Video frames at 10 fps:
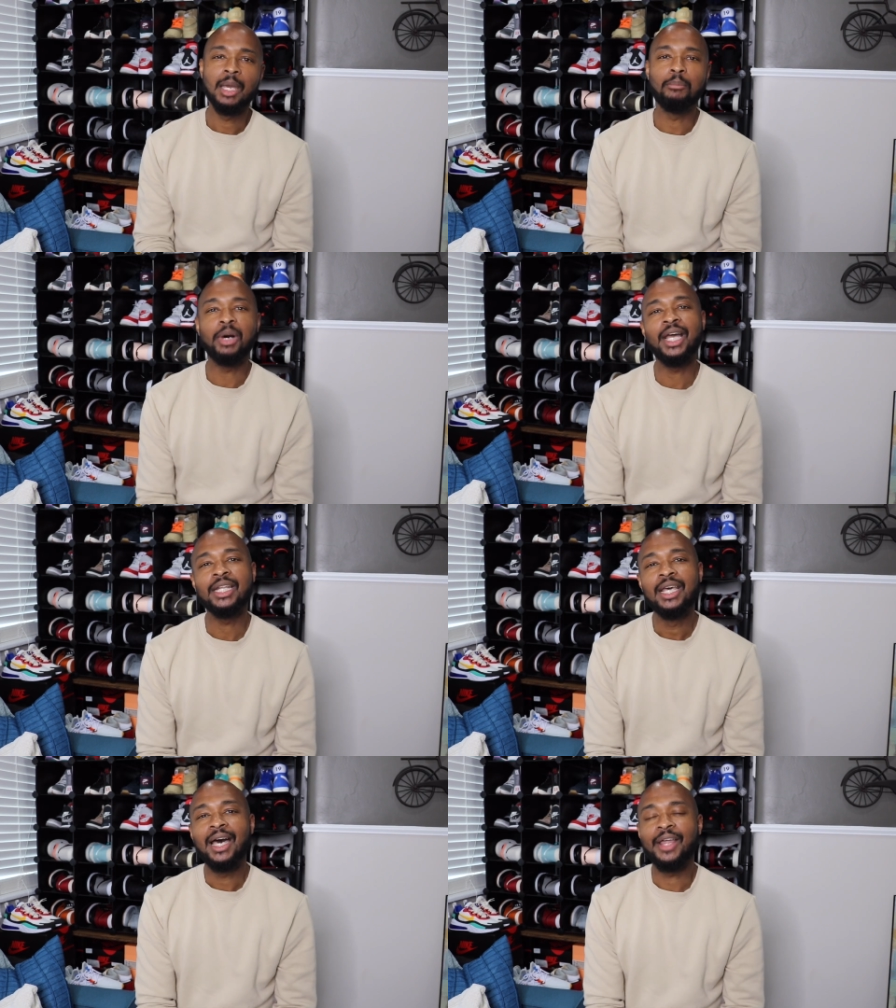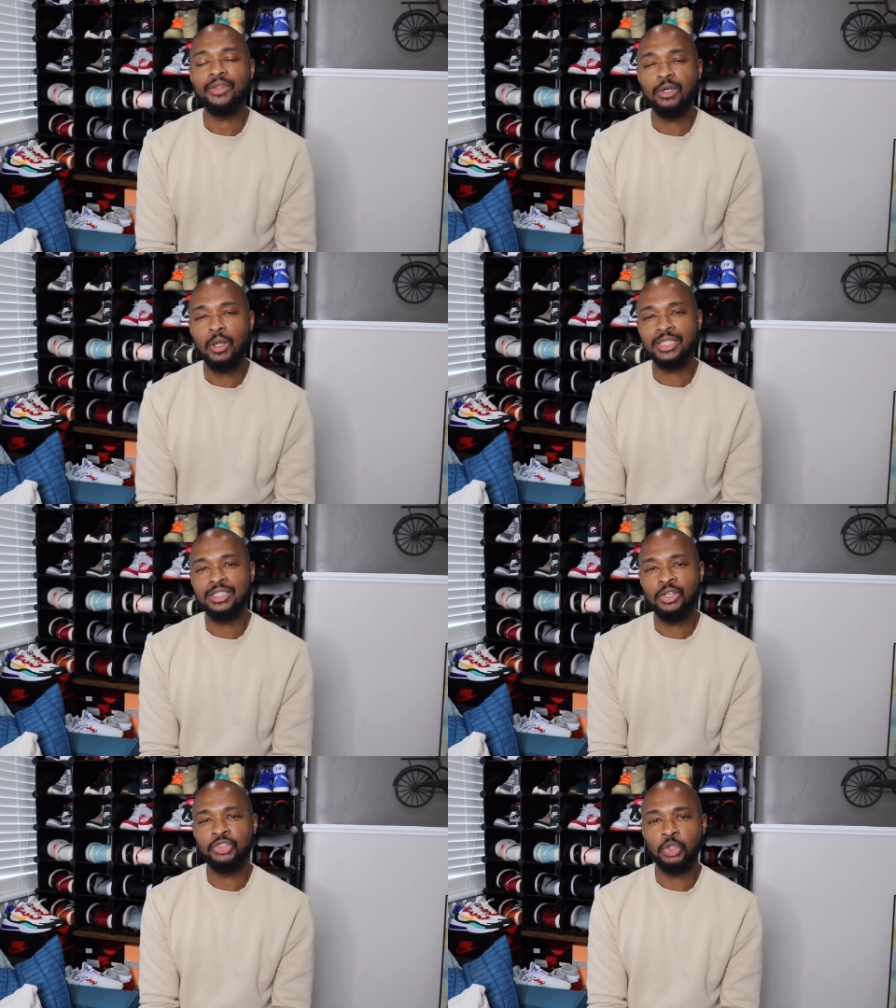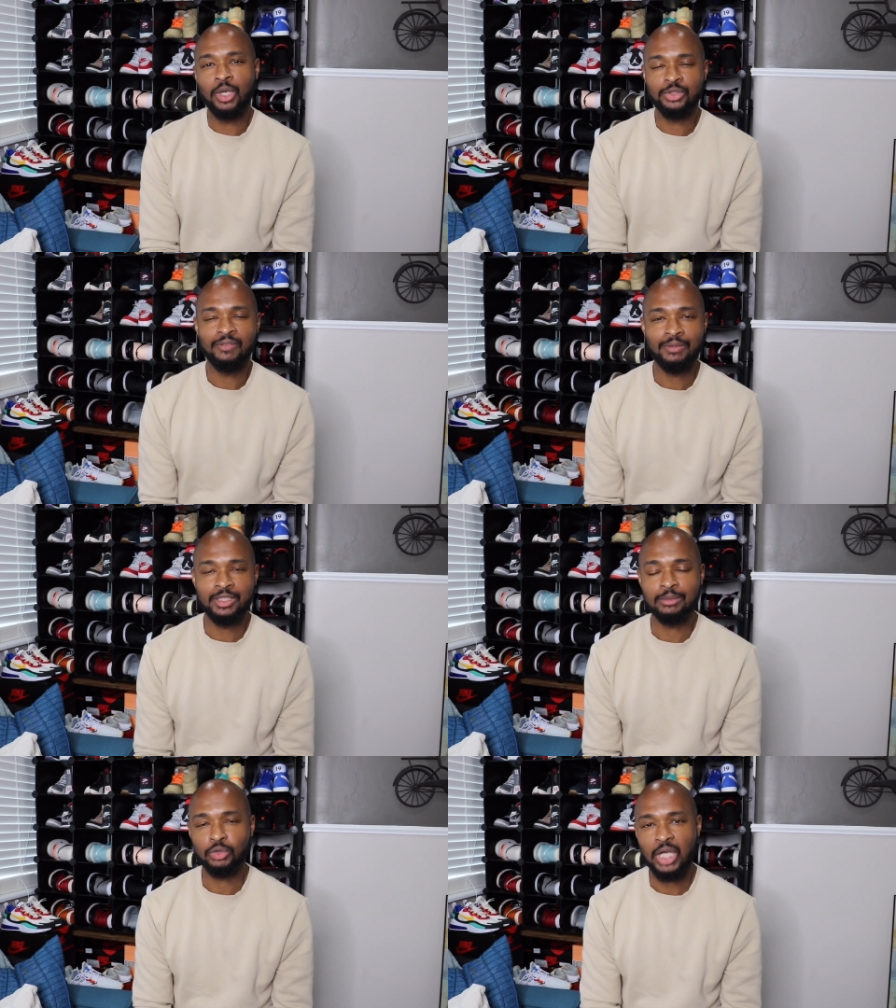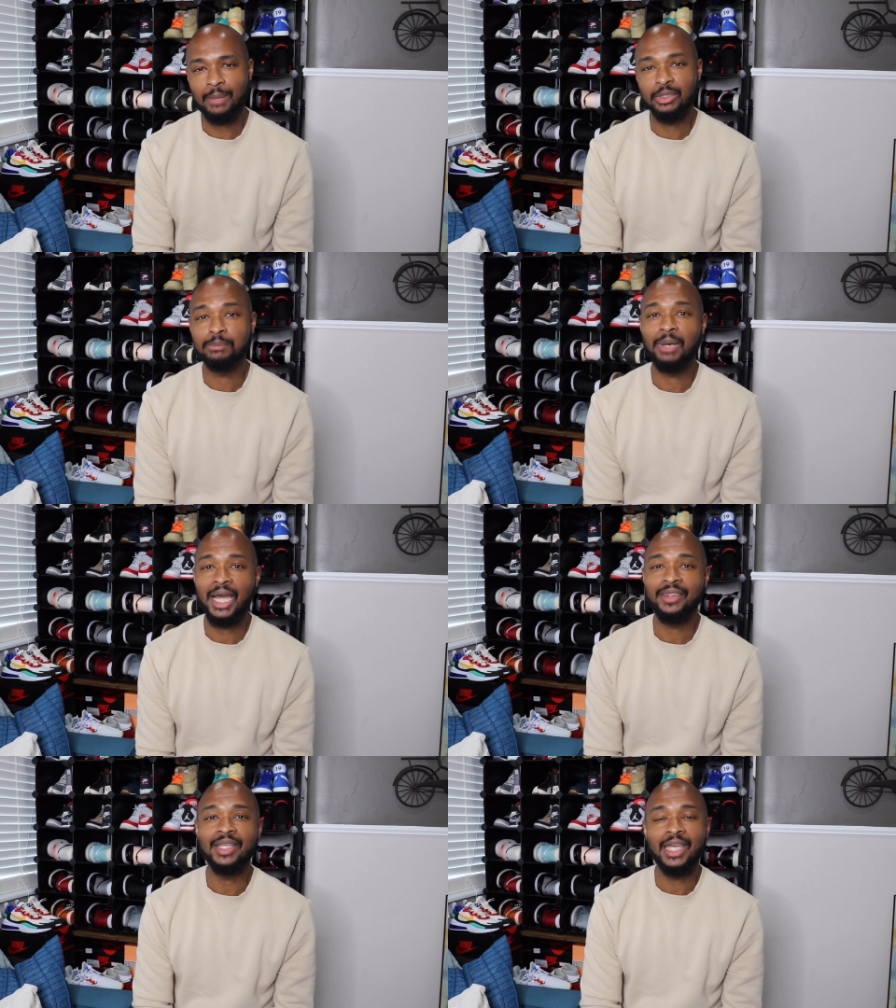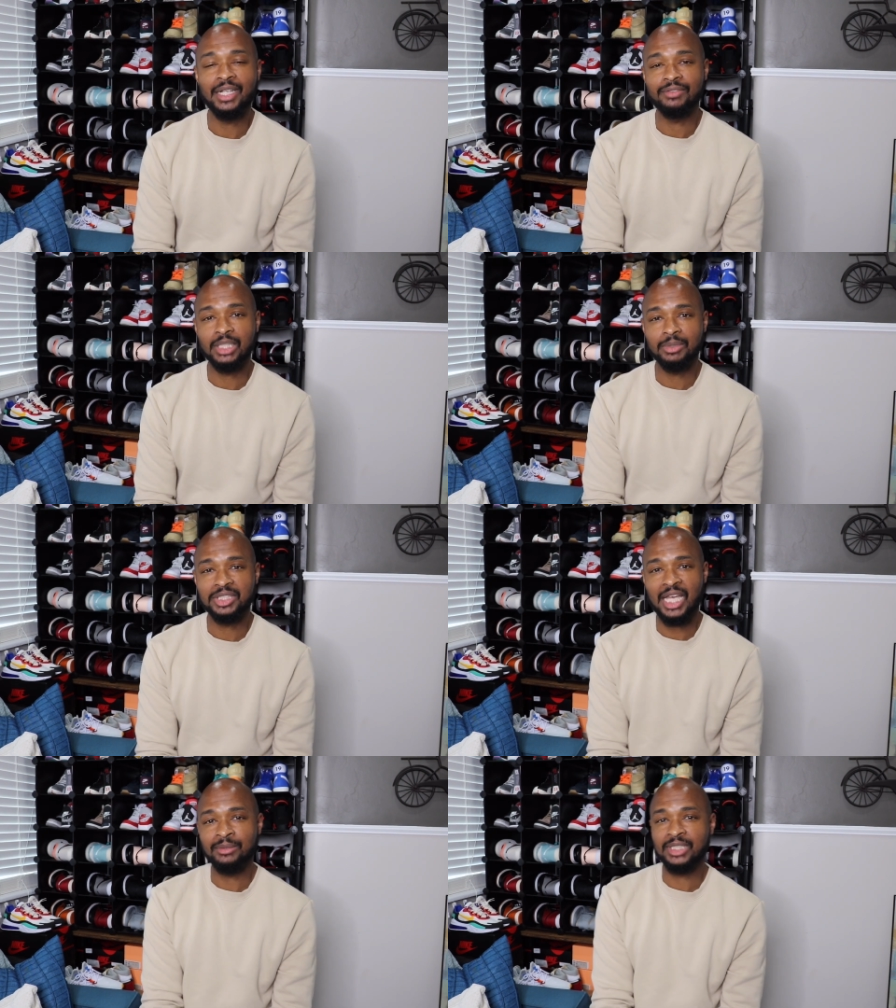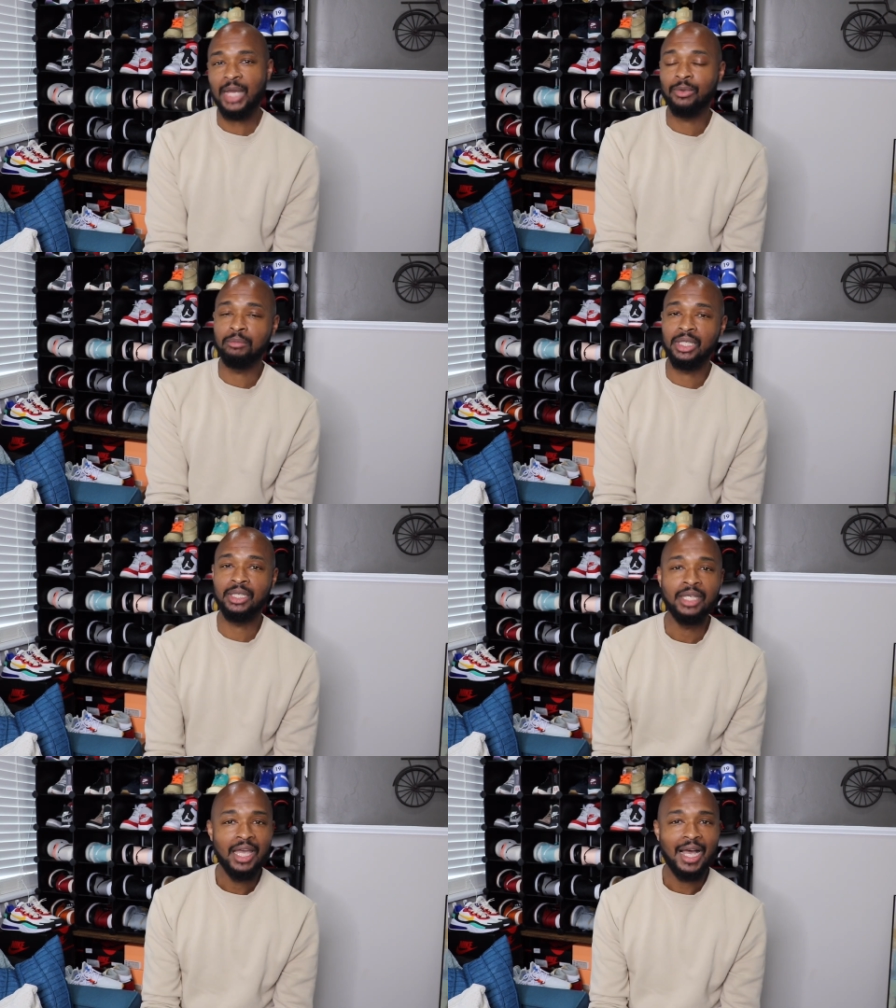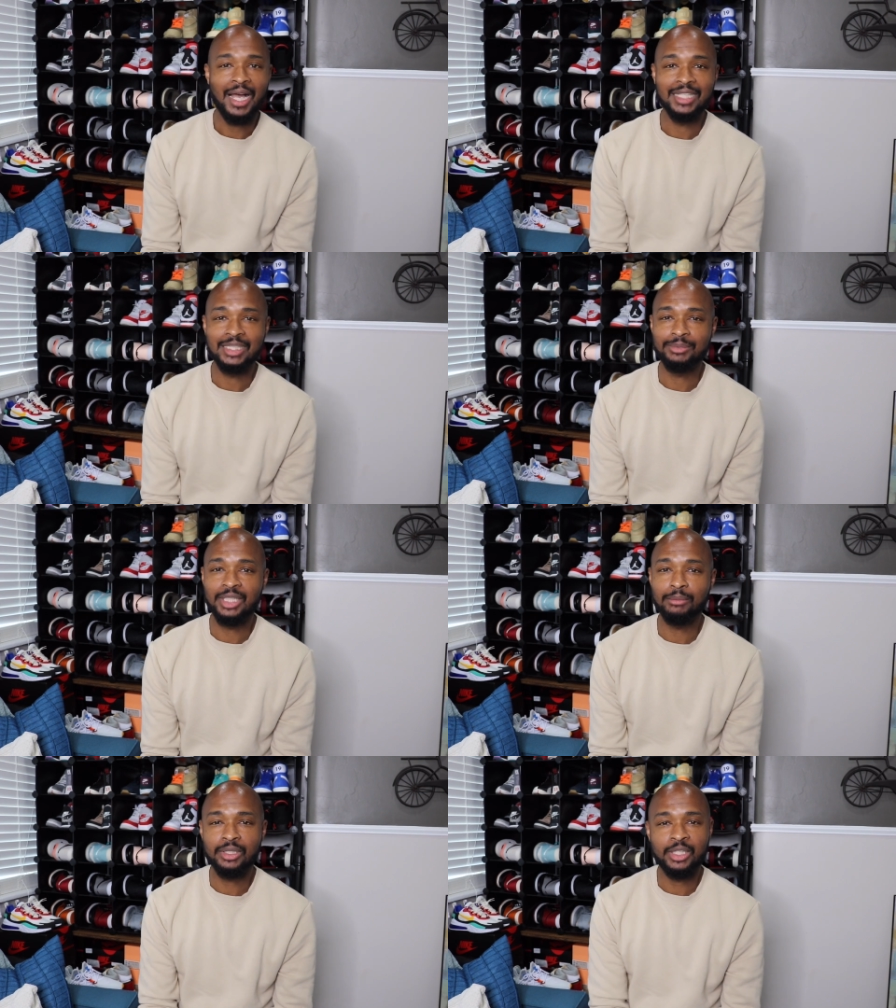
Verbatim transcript: But the goal is still 250 subscribers by the end of summertime, so that would be September.